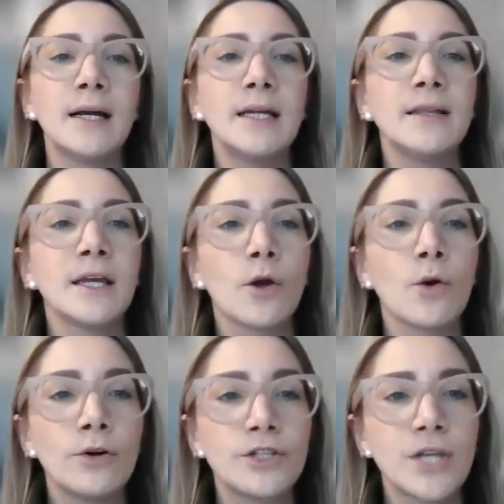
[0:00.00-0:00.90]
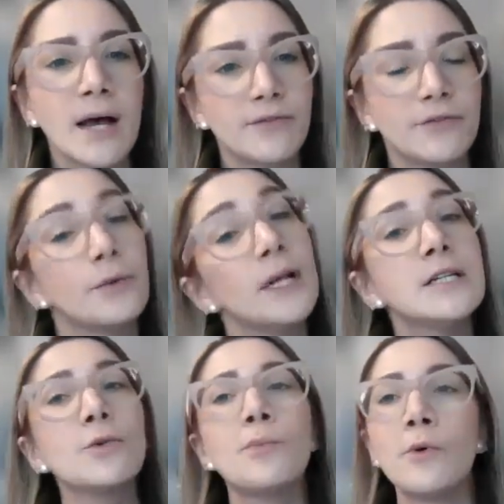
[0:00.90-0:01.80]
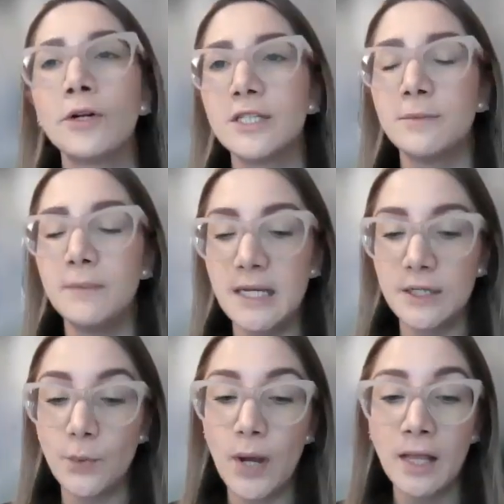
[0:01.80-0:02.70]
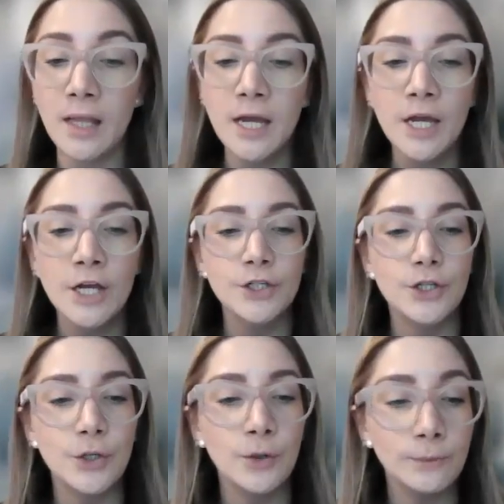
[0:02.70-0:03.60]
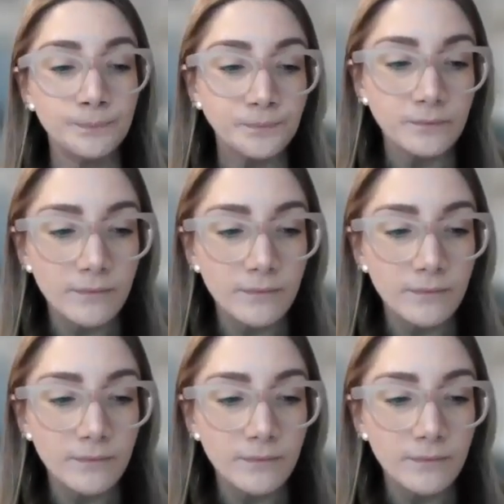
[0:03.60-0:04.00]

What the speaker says: in the course have really supported me as well to